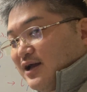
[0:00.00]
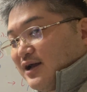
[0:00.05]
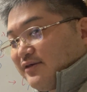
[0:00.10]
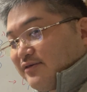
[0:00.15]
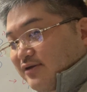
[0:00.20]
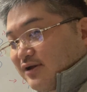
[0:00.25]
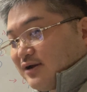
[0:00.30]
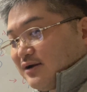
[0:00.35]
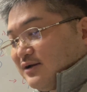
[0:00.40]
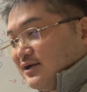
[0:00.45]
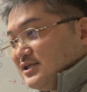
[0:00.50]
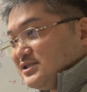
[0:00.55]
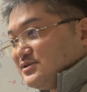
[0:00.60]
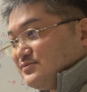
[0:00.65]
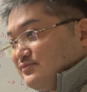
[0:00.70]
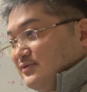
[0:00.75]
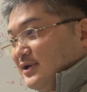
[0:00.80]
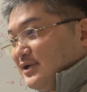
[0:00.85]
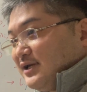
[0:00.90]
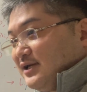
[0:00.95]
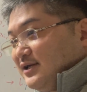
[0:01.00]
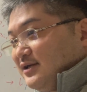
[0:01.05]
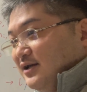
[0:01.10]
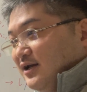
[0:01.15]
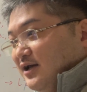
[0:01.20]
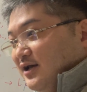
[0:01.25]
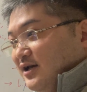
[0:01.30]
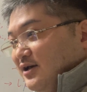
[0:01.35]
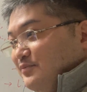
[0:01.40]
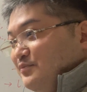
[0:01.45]
I think it's very
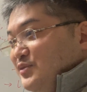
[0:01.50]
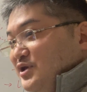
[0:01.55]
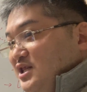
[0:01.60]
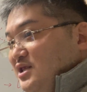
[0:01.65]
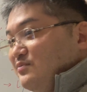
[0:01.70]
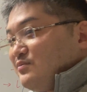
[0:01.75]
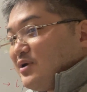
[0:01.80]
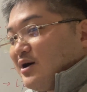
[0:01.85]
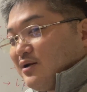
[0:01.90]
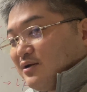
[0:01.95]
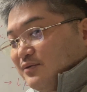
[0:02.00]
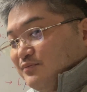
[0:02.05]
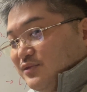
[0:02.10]
minimal.